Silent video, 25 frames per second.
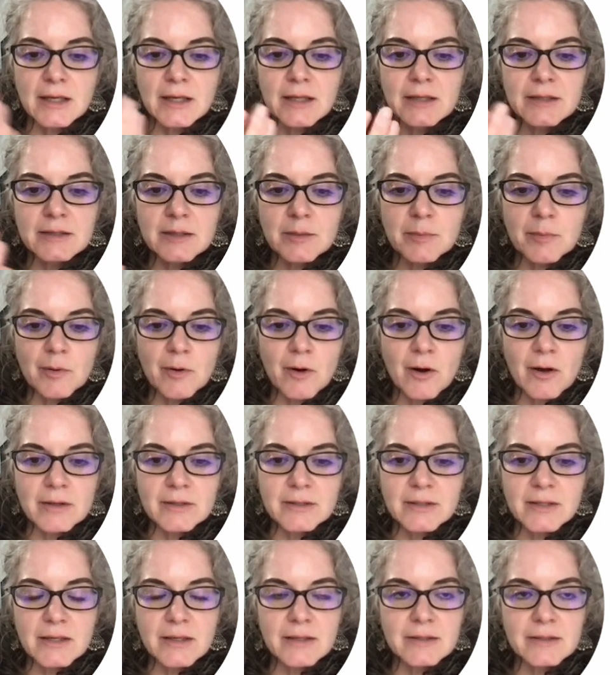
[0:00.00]
is a
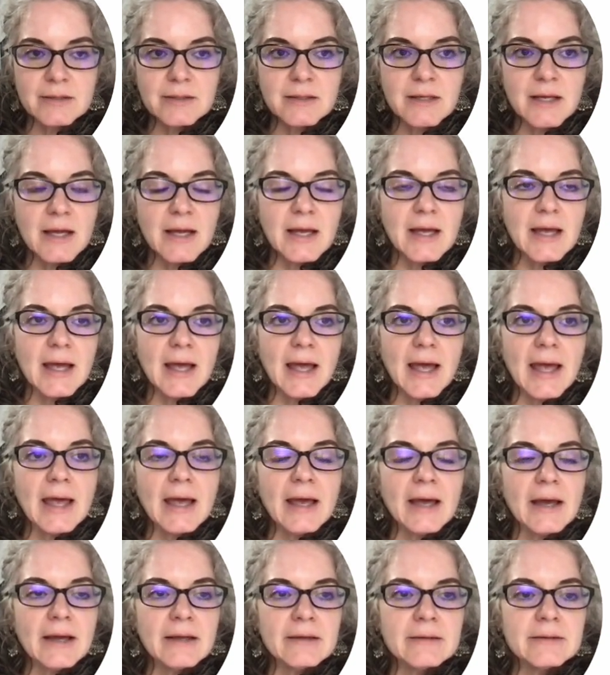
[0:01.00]
process,
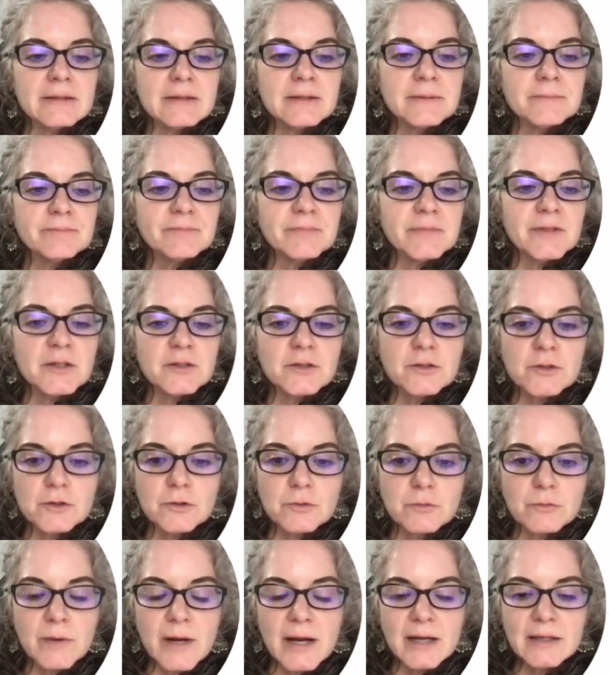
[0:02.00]
and there's a
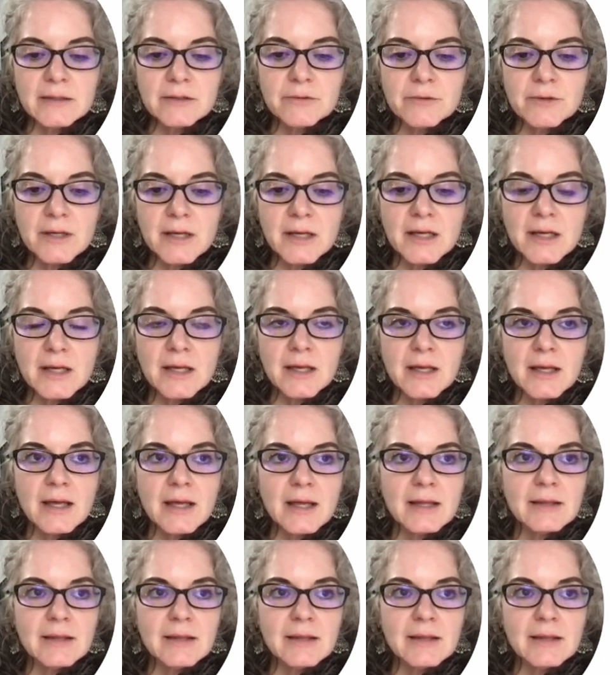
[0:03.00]
directory